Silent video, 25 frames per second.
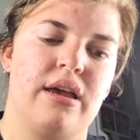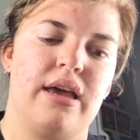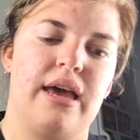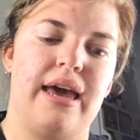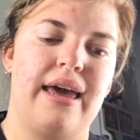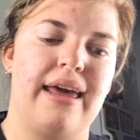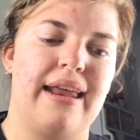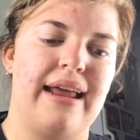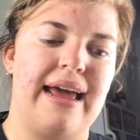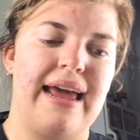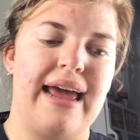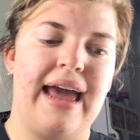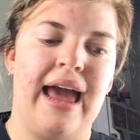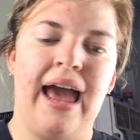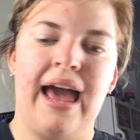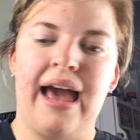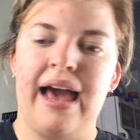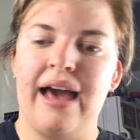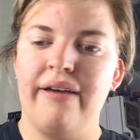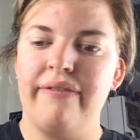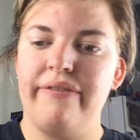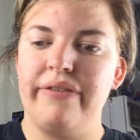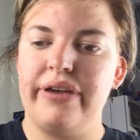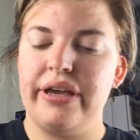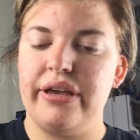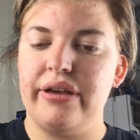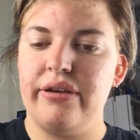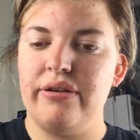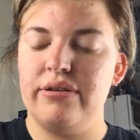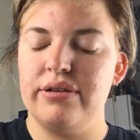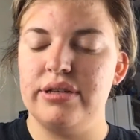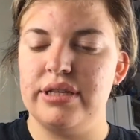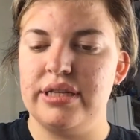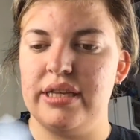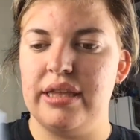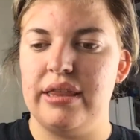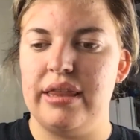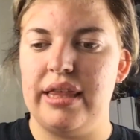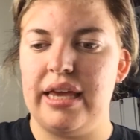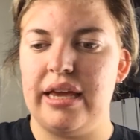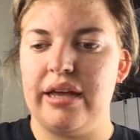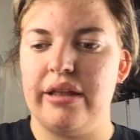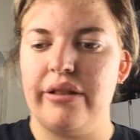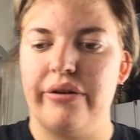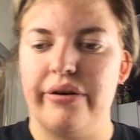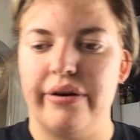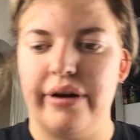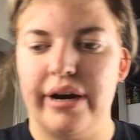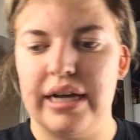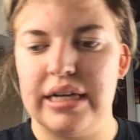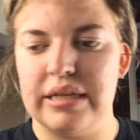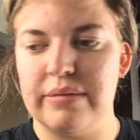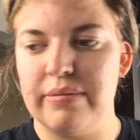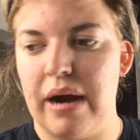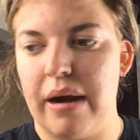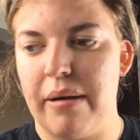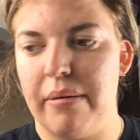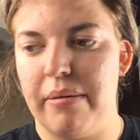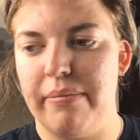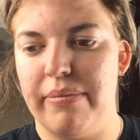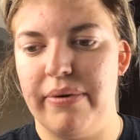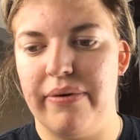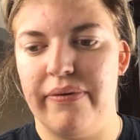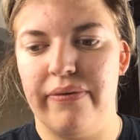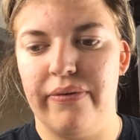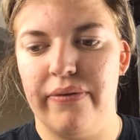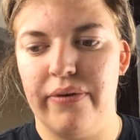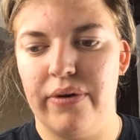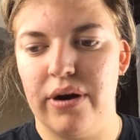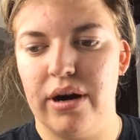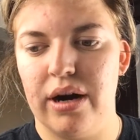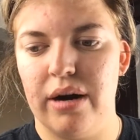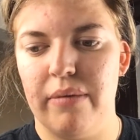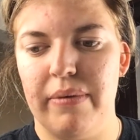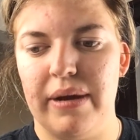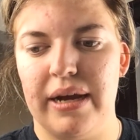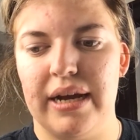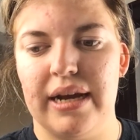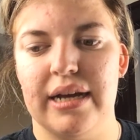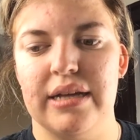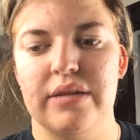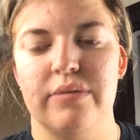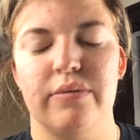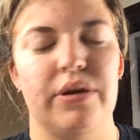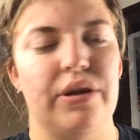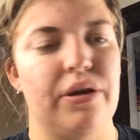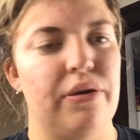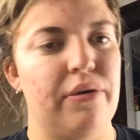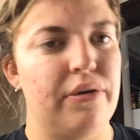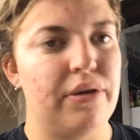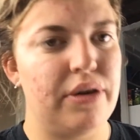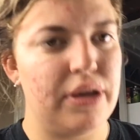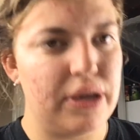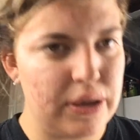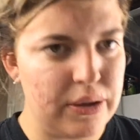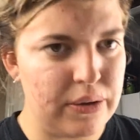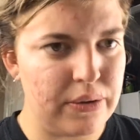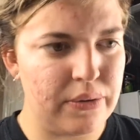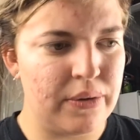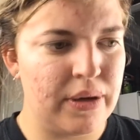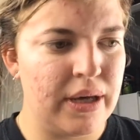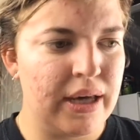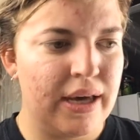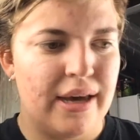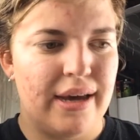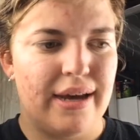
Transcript: And I have used the Glorious Primer before, because when you do